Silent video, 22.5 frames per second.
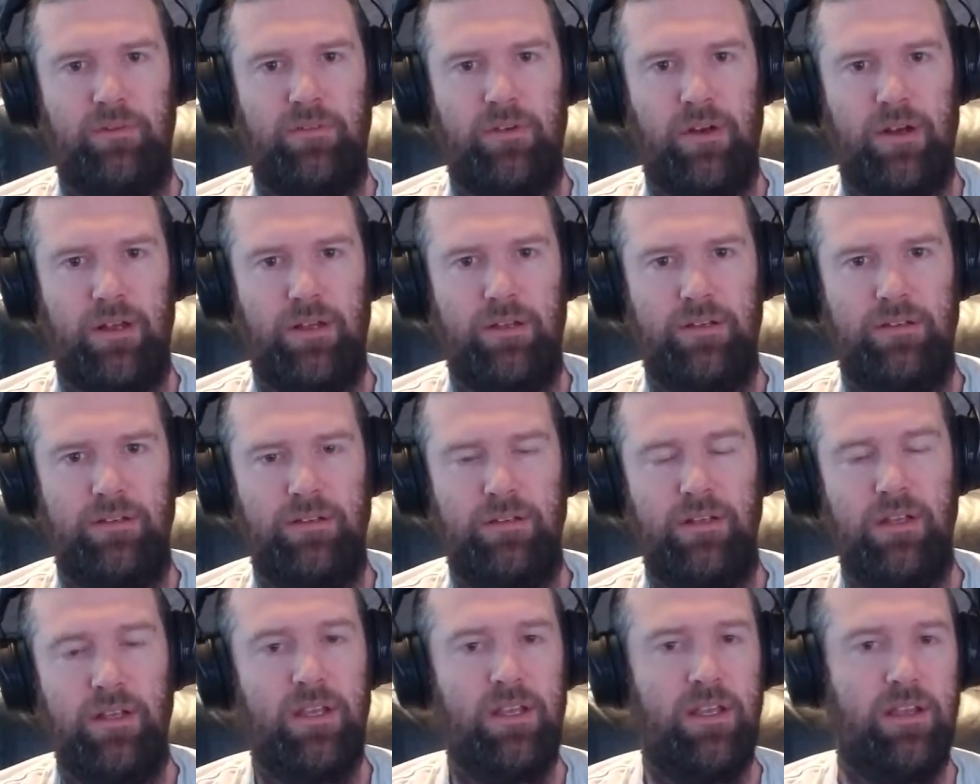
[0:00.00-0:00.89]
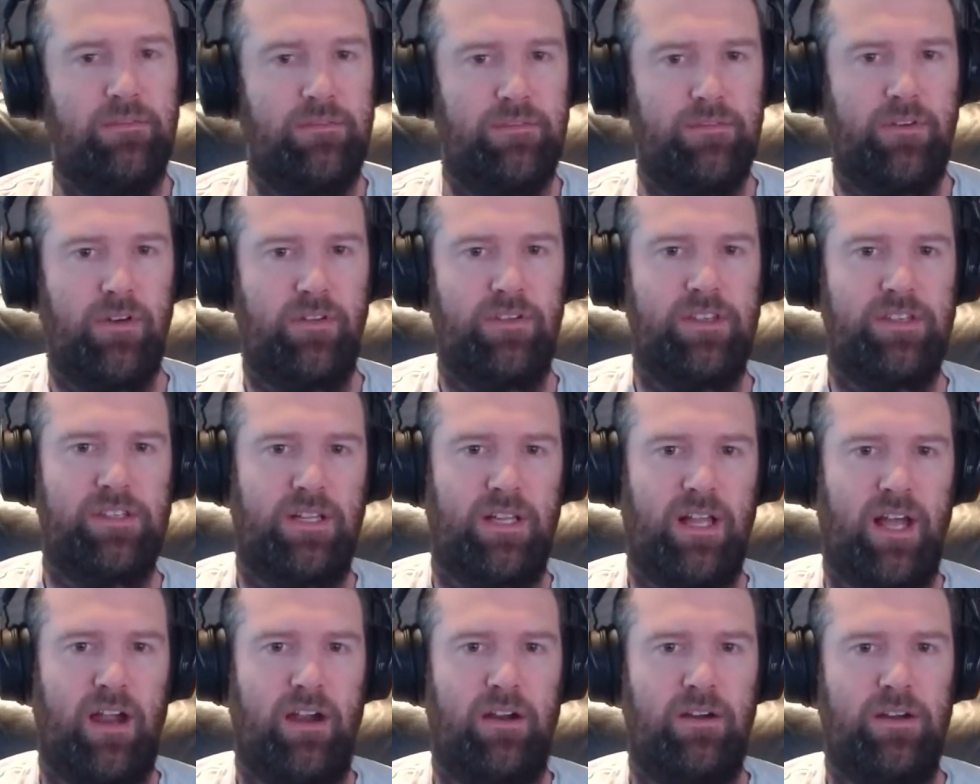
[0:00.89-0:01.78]
provide? If you've got this
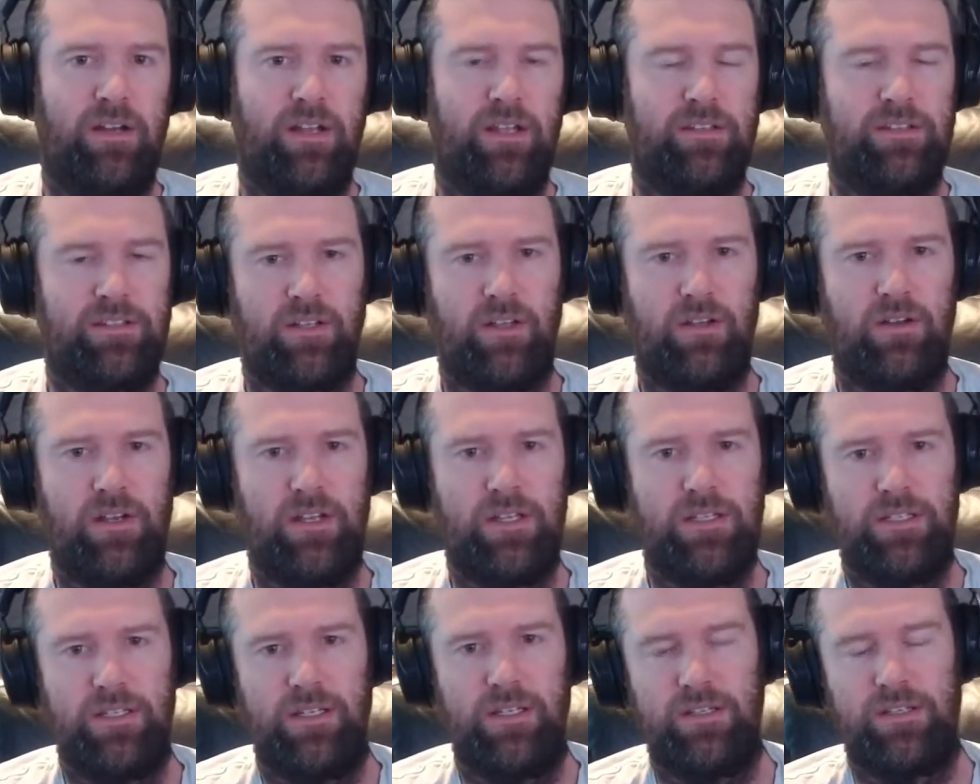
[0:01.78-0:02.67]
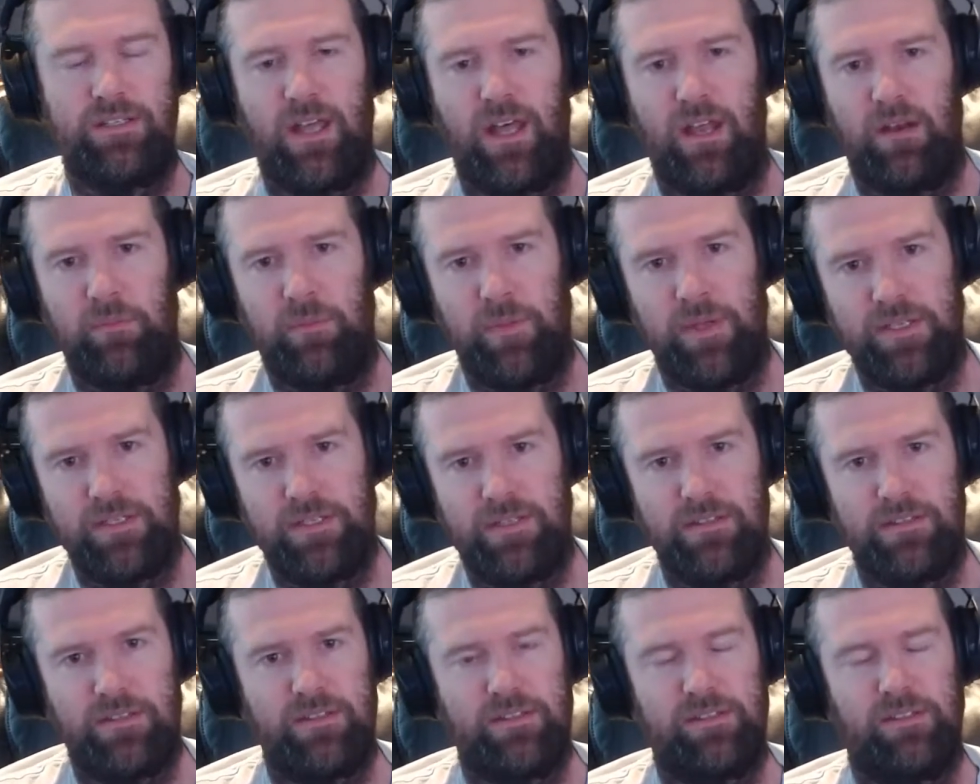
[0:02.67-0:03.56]
clarity, it's a lot easier to start a
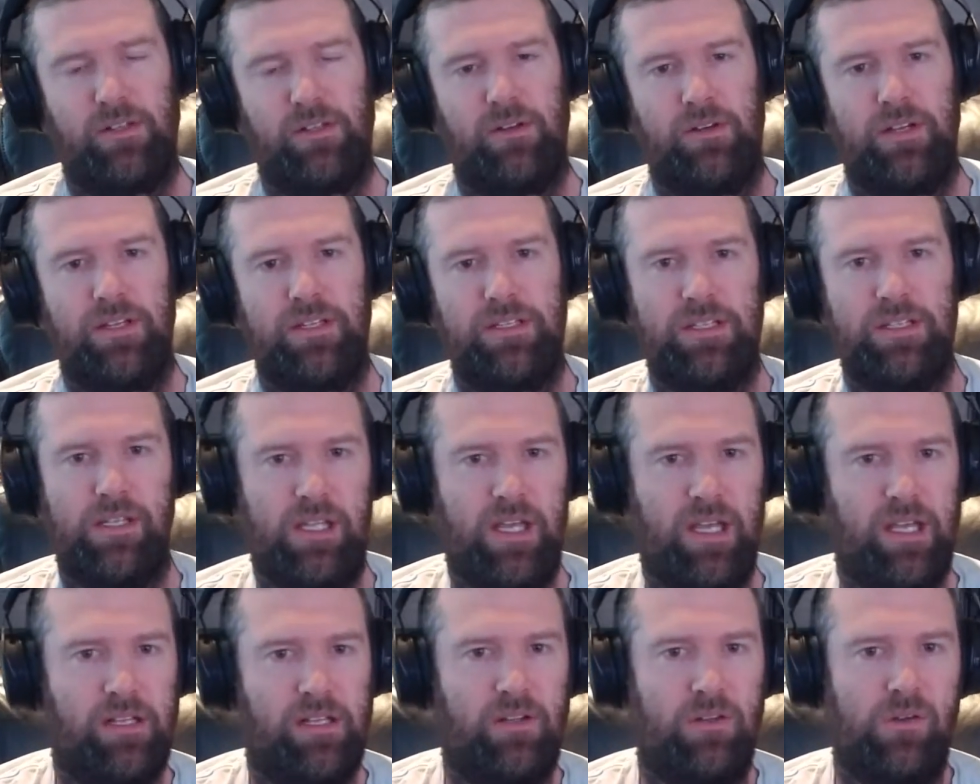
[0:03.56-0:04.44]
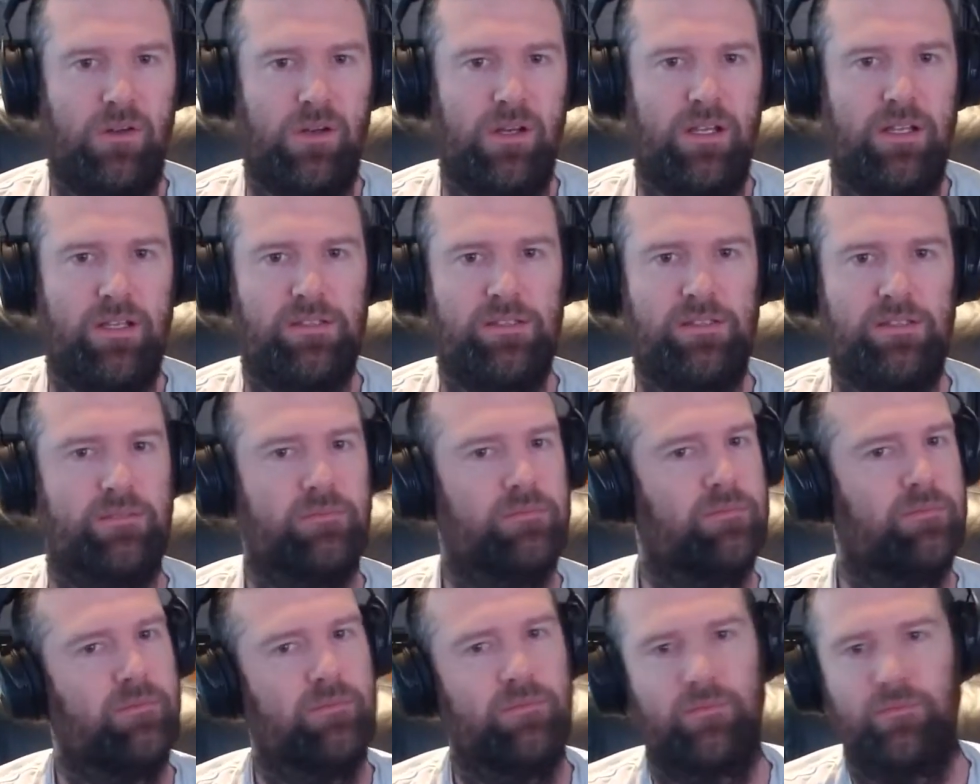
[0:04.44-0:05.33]
business. It's a lot easier to get
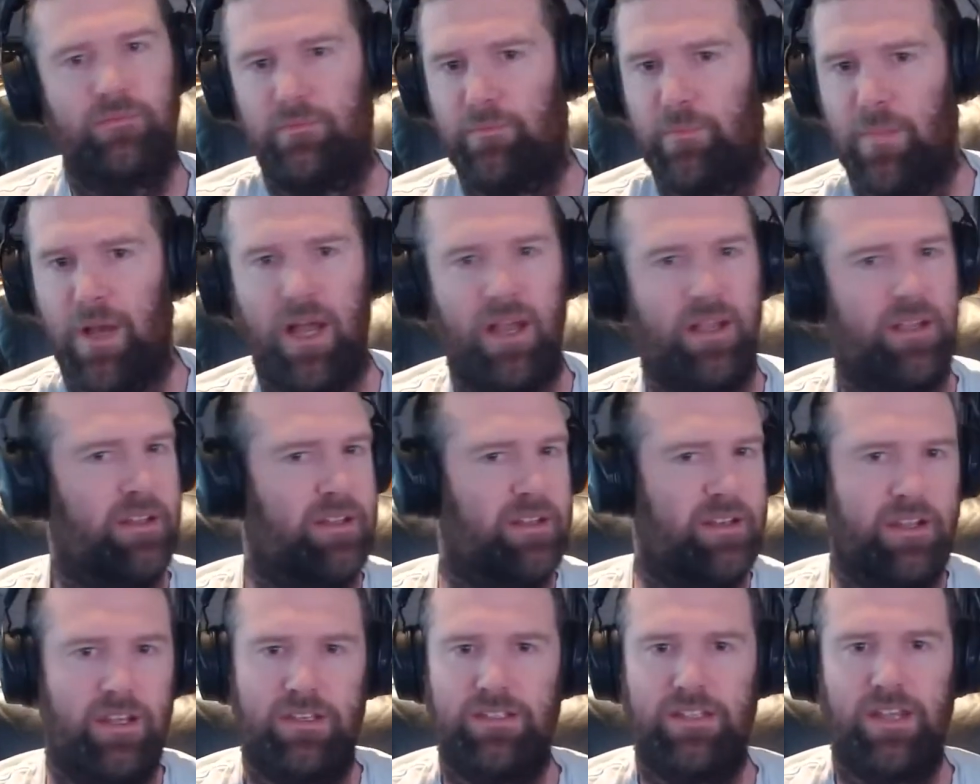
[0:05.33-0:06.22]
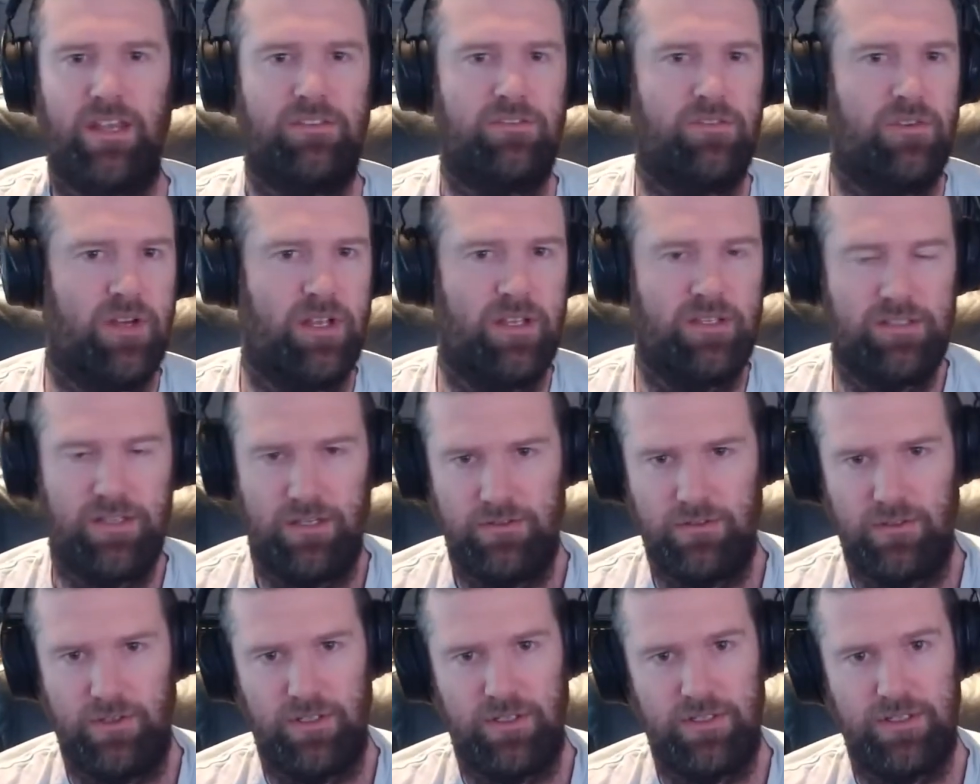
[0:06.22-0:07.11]
clients, market, etc.,
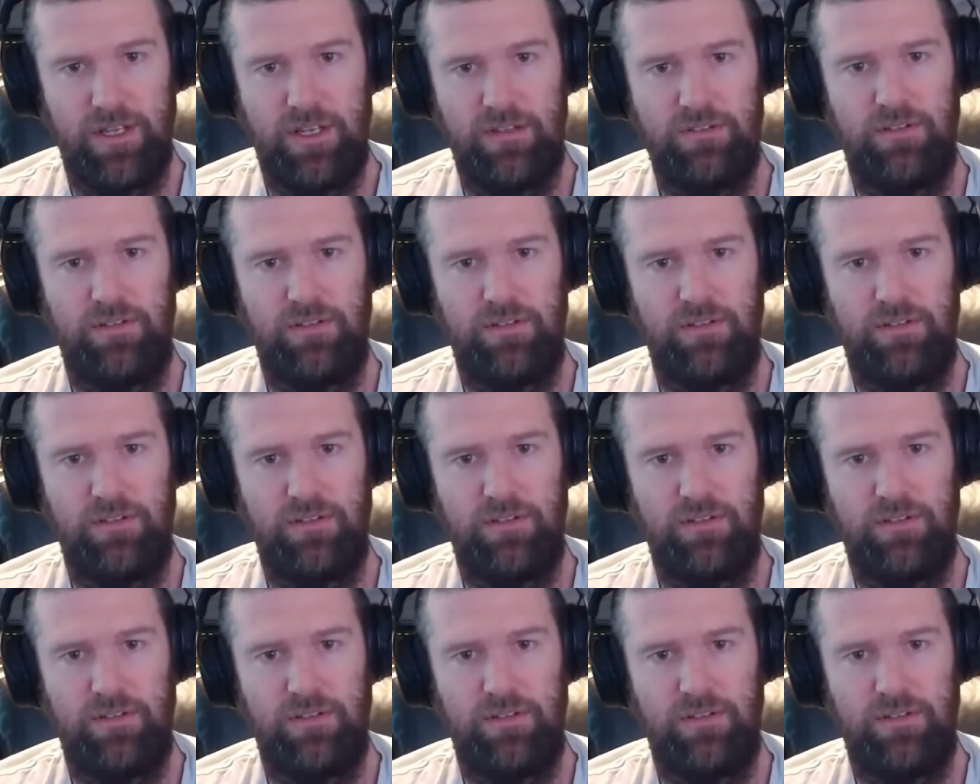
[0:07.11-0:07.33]
etc.,